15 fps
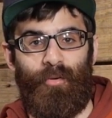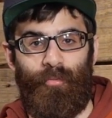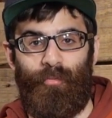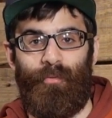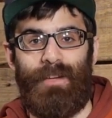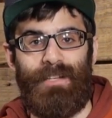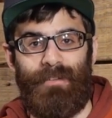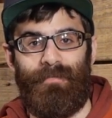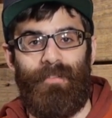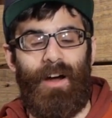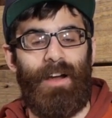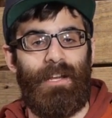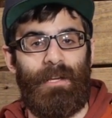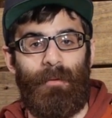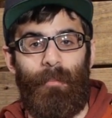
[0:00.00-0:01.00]

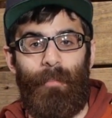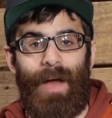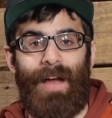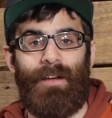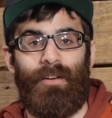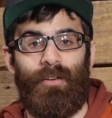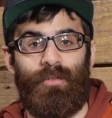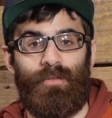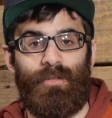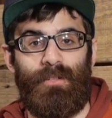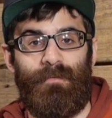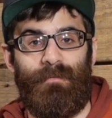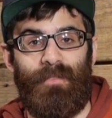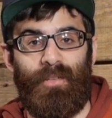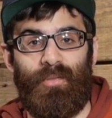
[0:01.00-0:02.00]
redefining
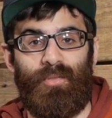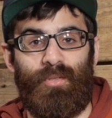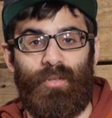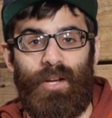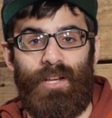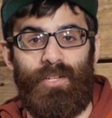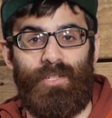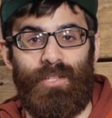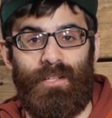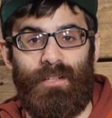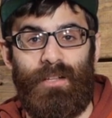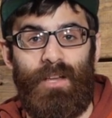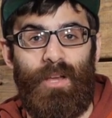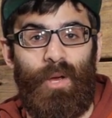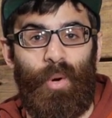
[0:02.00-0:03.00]
backcountry filtration.